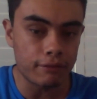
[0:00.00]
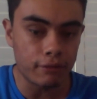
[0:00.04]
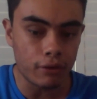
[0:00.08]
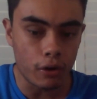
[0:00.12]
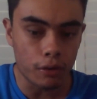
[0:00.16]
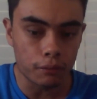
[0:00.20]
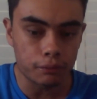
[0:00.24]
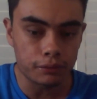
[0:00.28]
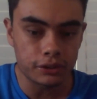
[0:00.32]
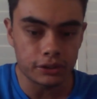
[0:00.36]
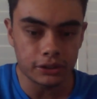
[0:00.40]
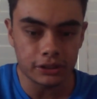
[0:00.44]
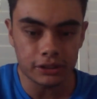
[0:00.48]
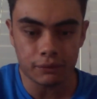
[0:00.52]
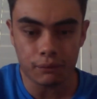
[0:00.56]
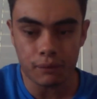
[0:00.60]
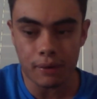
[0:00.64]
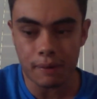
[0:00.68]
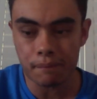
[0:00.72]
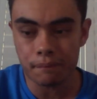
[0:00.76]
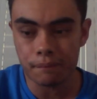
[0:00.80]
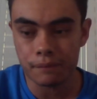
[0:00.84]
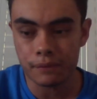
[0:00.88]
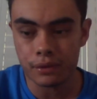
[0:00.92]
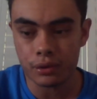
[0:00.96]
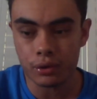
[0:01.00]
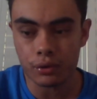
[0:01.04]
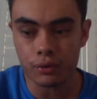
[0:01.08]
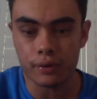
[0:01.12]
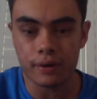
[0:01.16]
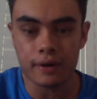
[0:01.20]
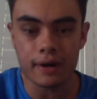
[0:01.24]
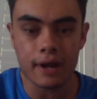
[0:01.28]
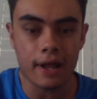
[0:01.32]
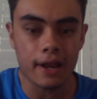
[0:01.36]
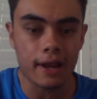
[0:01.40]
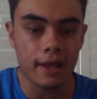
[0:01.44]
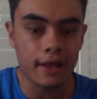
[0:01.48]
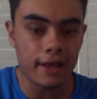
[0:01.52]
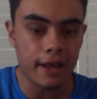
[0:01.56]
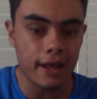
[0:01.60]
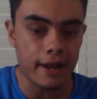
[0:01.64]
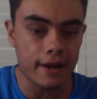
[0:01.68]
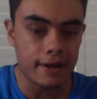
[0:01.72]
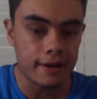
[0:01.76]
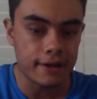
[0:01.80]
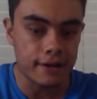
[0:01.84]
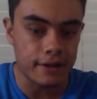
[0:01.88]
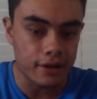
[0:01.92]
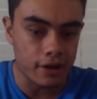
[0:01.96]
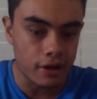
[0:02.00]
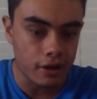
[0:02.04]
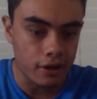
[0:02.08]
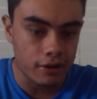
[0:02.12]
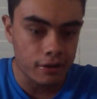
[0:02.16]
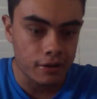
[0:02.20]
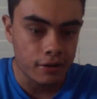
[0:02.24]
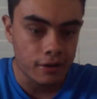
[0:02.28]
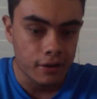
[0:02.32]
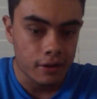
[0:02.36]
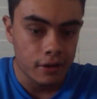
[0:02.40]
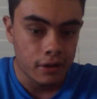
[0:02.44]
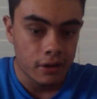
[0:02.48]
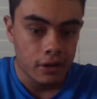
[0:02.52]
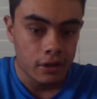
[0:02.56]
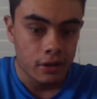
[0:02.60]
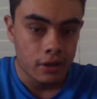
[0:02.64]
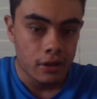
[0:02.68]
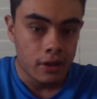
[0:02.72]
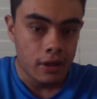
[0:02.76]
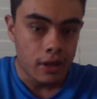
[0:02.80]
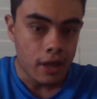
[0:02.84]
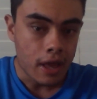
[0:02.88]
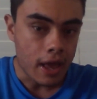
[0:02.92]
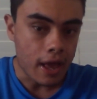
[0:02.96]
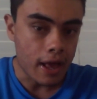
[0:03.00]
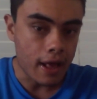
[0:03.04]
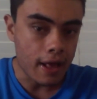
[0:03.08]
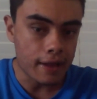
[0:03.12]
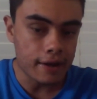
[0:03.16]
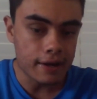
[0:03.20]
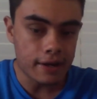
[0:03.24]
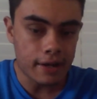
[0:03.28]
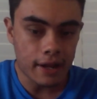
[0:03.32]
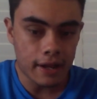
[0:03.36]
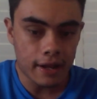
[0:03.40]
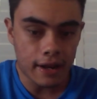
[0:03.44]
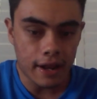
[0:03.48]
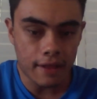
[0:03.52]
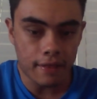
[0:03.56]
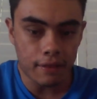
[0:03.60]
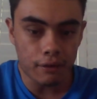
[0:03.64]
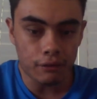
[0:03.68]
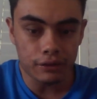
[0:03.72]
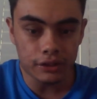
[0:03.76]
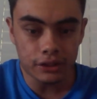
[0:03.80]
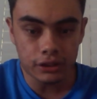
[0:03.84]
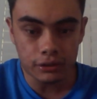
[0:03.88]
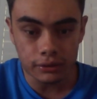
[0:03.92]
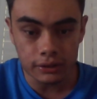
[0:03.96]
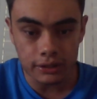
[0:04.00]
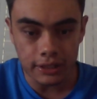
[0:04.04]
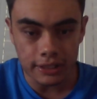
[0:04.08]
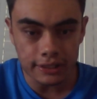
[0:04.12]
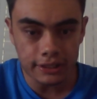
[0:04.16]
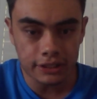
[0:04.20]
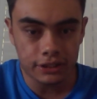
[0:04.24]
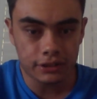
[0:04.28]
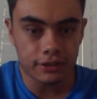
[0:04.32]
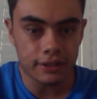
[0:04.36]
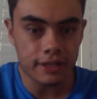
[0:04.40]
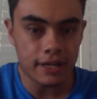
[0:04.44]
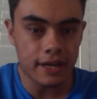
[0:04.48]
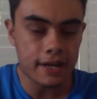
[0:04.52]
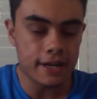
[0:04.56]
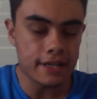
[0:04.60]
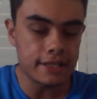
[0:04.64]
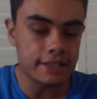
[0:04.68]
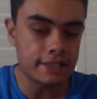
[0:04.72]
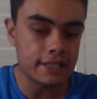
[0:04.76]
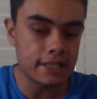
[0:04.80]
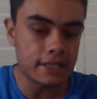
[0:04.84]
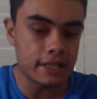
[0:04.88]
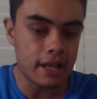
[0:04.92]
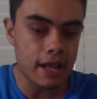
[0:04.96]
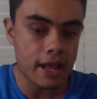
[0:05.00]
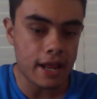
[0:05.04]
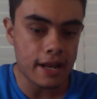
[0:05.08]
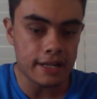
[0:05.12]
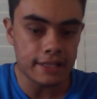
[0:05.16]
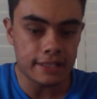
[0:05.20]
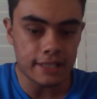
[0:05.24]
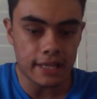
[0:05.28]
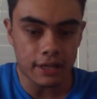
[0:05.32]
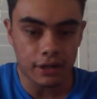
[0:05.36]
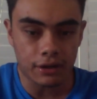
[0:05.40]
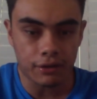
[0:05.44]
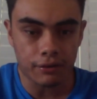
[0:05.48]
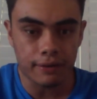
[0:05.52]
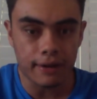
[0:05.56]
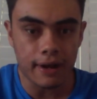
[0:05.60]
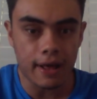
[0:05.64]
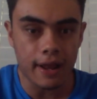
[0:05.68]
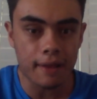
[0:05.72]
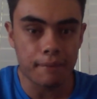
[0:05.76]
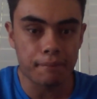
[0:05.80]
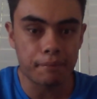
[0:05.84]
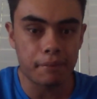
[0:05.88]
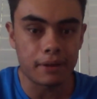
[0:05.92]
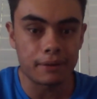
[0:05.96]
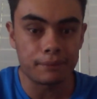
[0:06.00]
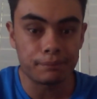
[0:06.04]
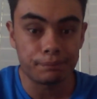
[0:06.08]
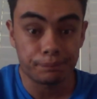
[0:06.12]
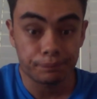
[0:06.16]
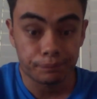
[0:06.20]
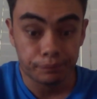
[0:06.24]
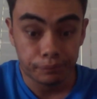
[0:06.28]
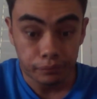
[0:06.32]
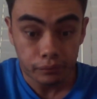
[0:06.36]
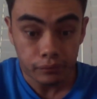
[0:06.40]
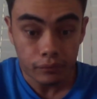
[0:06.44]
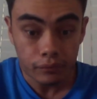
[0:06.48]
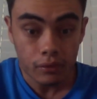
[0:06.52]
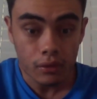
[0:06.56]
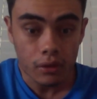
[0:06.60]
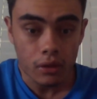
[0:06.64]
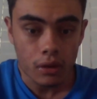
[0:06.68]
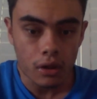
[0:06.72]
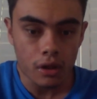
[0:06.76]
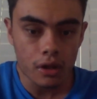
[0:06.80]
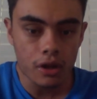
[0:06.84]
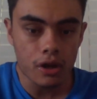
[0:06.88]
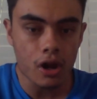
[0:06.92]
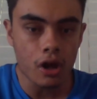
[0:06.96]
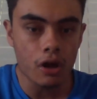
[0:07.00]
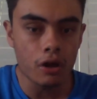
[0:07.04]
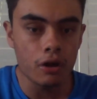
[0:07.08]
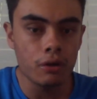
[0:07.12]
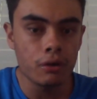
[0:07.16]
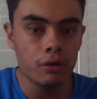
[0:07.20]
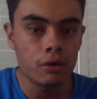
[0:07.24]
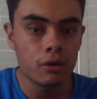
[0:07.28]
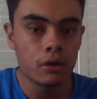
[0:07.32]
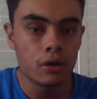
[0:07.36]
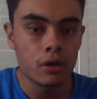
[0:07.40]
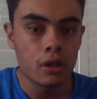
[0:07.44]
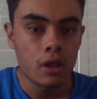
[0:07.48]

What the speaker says: other options. He went to Cronulla, and you know, and the rest was history, and he's at Cronulla. But you know,